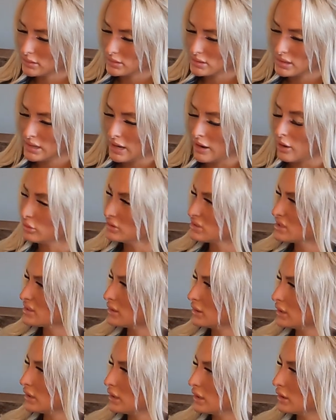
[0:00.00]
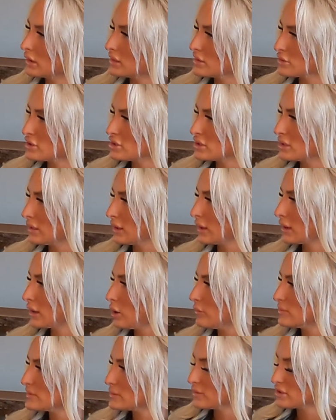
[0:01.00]
counseling, so she like
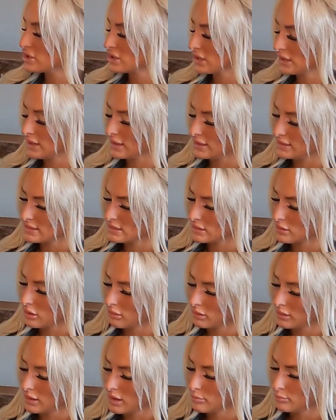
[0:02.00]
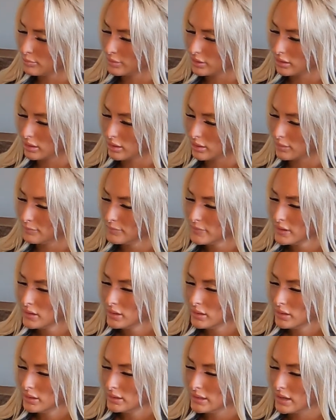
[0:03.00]
helps a bunch of kids and all that. But
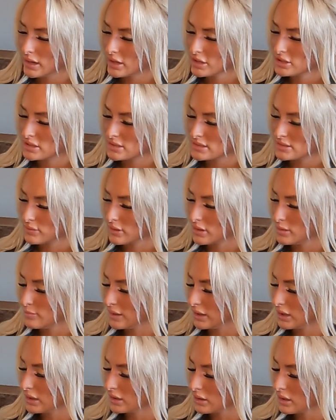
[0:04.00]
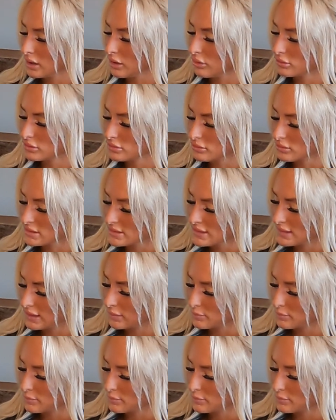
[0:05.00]
yeah, she's really big into the outdoors like